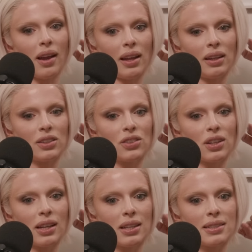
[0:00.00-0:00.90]
and it
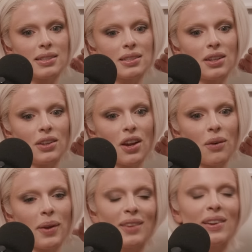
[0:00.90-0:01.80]
just you know,
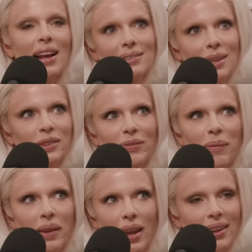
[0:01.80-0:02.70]
and even as I was
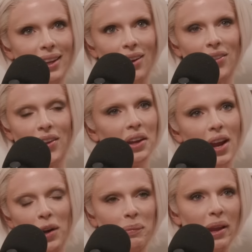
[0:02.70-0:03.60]
filming it, like all the
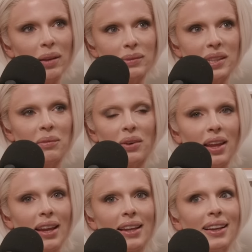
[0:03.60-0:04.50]
hair and makeup team were
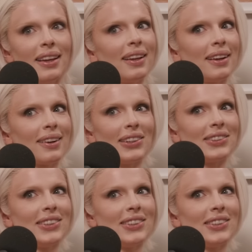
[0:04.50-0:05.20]
like girl,